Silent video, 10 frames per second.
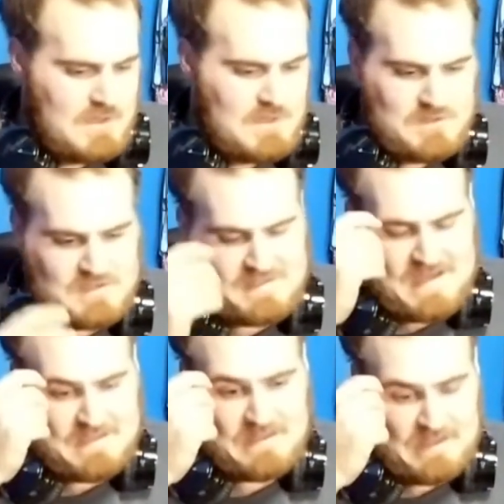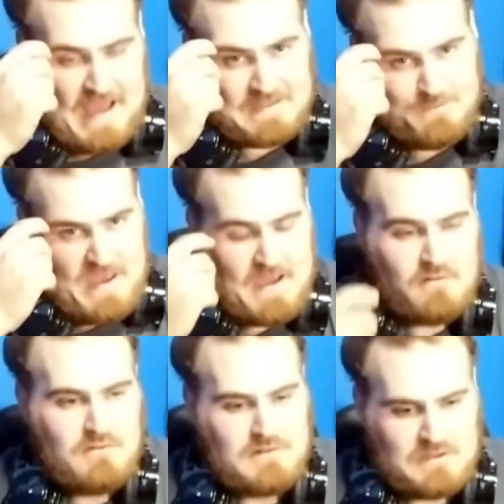just take a glass
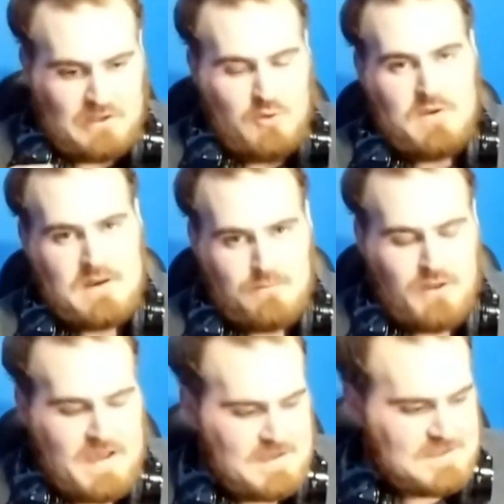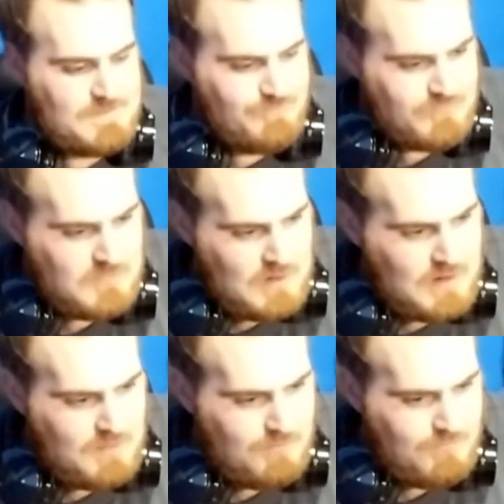panel and glue it in place.
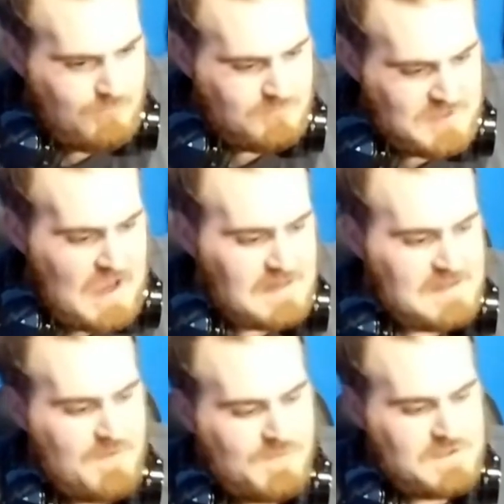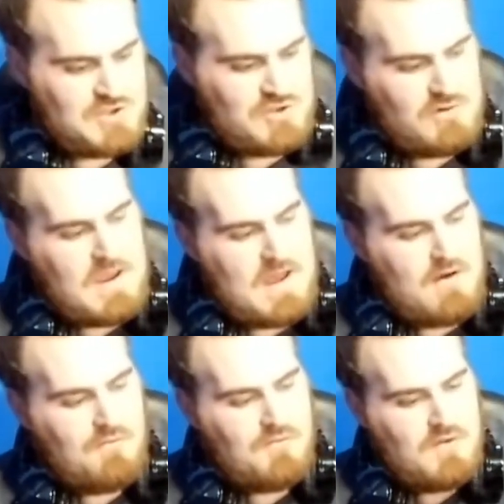I definitely should
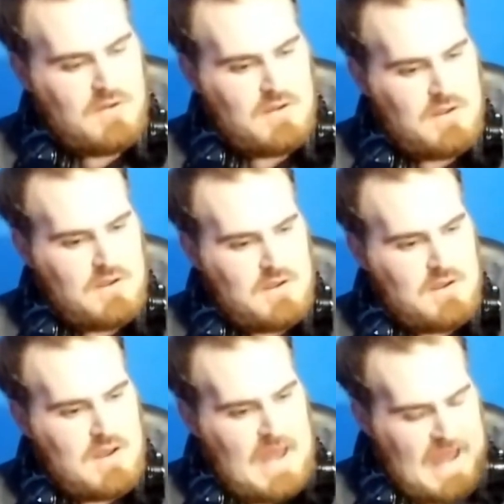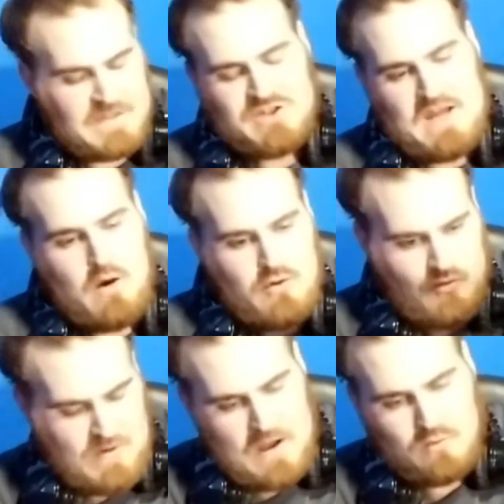have etched out
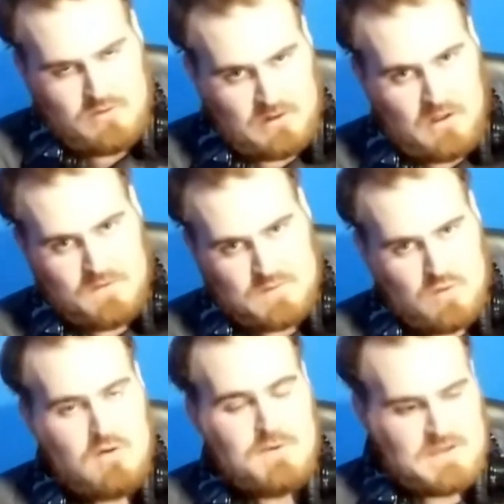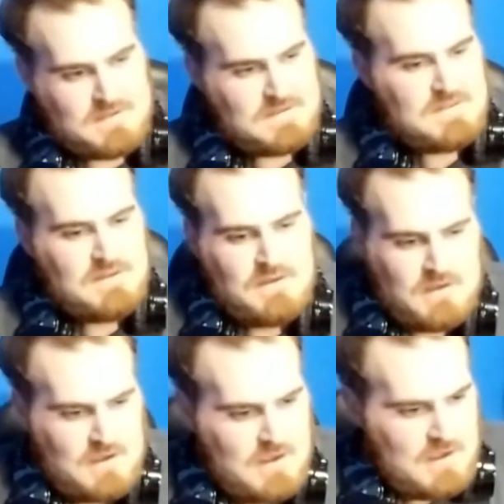around where the gloves were because
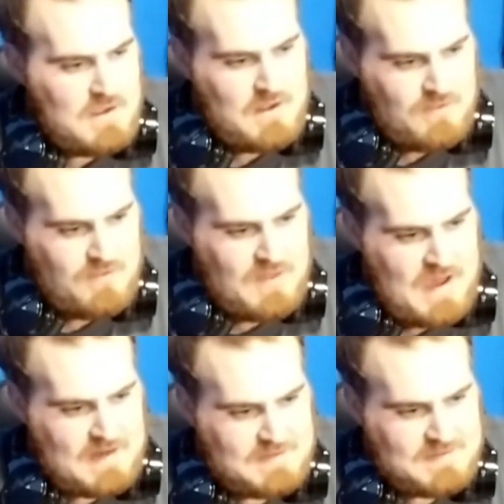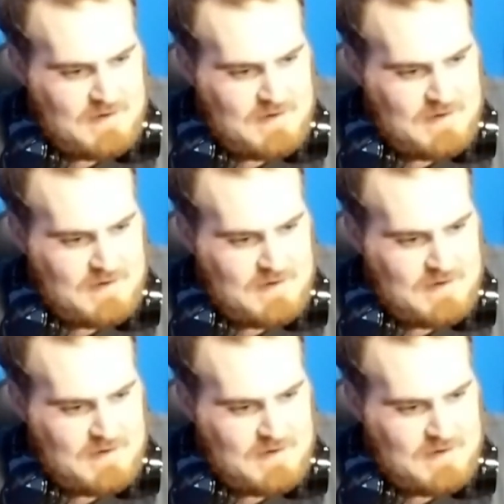that